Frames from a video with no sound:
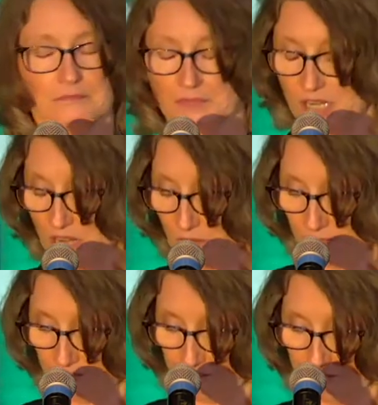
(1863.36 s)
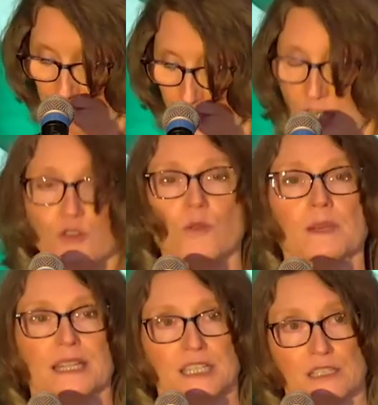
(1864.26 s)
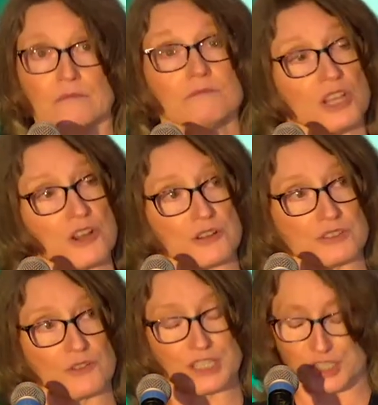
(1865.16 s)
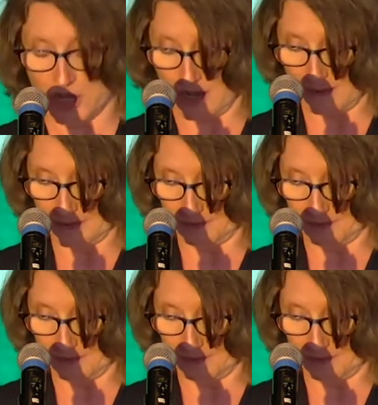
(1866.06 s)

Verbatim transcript: you know, not normally learned on the job.